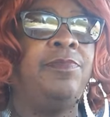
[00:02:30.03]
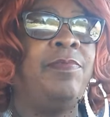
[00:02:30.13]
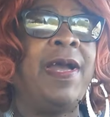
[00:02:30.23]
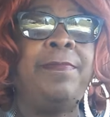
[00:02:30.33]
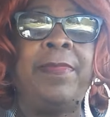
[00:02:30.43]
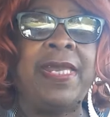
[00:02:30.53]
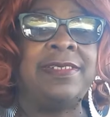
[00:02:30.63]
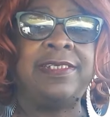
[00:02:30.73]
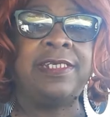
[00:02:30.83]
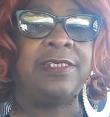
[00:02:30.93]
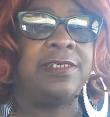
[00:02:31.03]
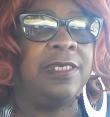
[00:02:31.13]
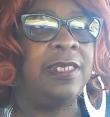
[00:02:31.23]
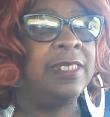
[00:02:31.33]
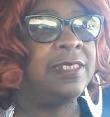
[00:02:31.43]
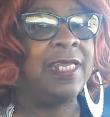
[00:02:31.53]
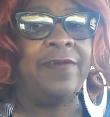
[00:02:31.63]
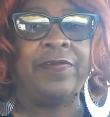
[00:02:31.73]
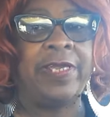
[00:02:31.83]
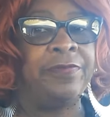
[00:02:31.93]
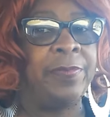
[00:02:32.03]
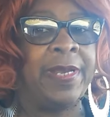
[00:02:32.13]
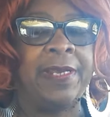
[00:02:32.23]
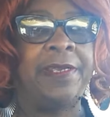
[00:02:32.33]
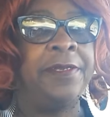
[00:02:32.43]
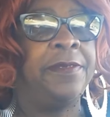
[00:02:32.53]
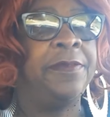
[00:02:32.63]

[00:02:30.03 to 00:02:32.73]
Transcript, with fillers: my message is not for everybody.